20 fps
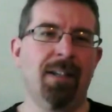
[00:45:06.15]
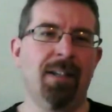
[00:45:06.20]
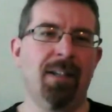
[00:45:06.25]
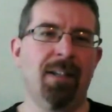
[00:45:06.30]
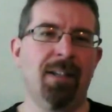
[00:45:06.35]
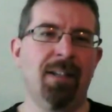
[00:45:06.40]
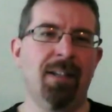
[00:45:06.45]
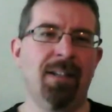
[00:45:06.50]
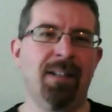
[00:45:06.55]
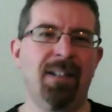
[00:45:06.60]

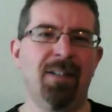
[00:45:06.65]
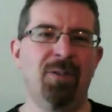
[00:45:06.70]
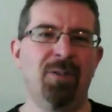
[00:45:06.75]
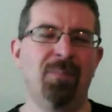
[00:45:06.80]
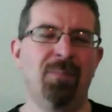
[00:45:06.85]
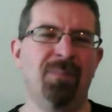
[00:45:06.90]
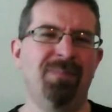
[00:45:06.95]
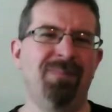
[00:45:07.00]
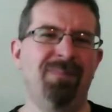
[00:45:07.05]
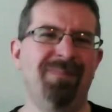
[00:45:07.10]
So
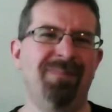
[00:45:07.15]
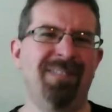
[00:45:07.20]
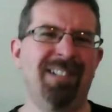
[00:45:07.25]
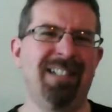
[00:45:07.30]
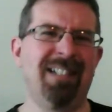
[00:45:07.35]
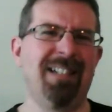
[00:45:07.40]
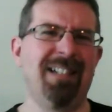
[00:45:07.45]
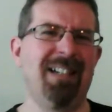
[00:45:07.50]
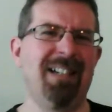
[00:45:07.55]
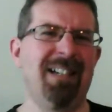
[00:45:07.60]

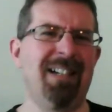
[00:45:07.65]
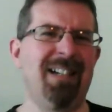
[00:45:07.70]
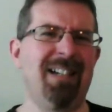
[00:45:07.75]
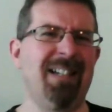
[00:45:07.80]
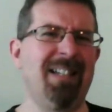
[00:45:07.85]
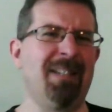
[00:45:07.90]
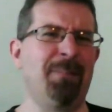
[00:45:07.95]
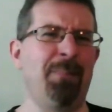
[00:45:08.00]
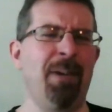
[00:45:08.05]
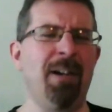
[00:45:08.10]
I
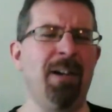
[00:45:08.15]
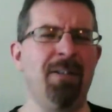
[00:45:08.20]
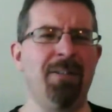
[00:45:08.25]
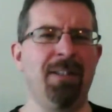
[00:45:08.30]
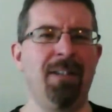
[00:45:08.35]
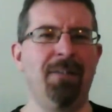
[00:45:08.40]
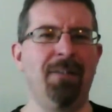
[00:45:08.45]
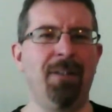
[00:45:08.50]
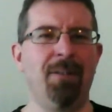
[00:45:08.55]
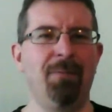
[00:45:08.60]
suppose if
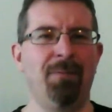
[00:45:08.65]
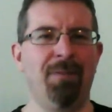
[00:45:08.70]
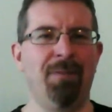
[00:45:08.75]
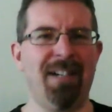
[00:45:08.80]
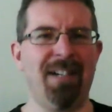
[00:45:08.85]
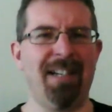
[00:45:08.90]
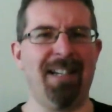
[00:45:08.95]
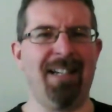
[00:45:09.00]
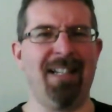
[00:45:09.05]
you really